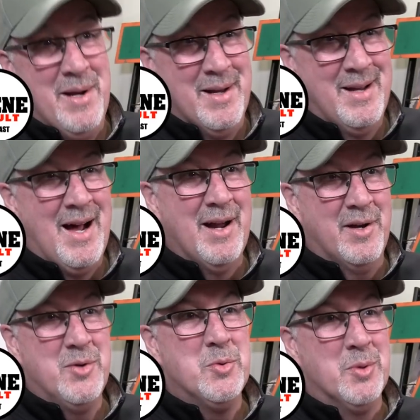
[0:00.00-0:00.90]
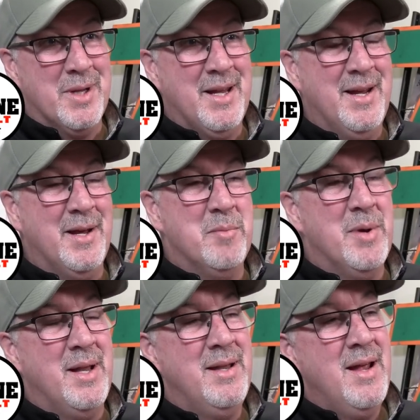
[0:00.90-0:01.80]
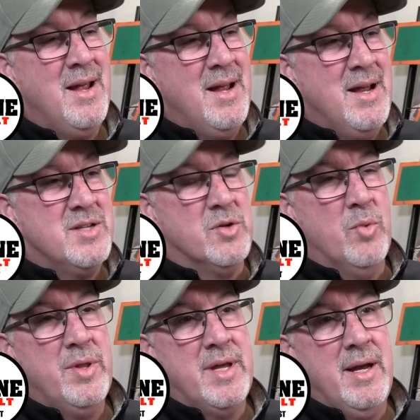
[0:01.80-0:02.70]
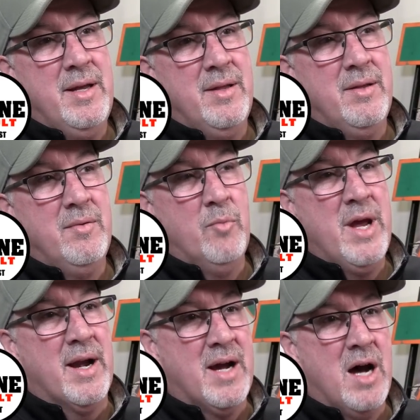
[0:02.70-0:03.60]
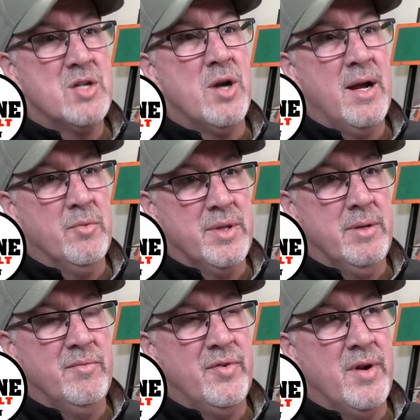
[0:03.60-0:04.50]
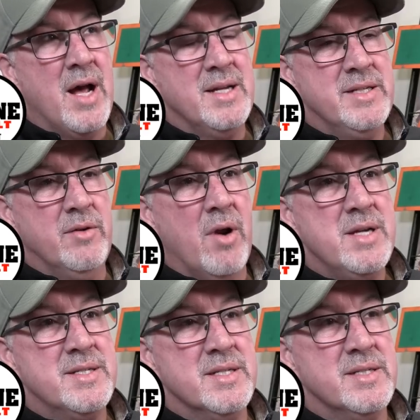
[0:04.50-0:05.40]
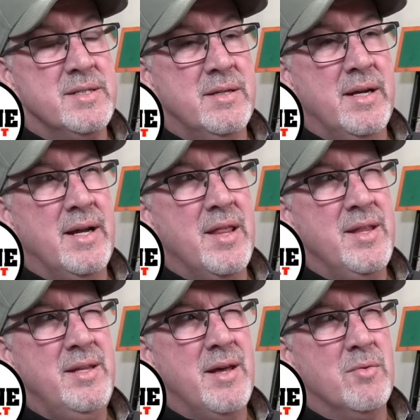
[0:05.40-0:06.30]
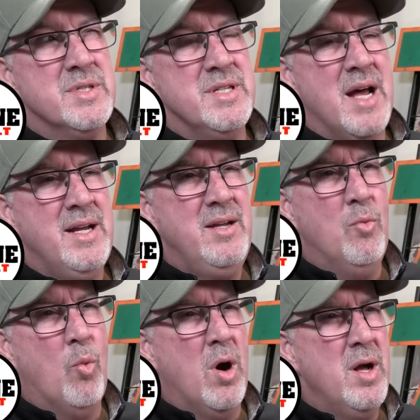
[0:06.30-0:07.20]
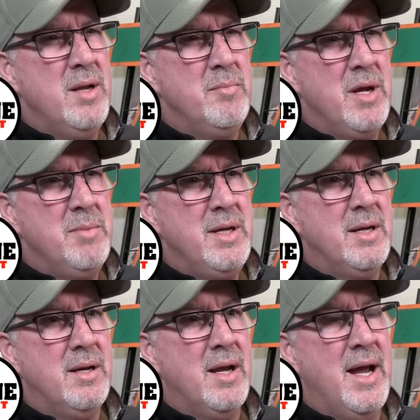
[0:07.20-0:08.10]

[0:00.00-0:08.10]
being kind of cool in the end, but so they we had a contract with them for 19 races, and I think that was 91 maybe.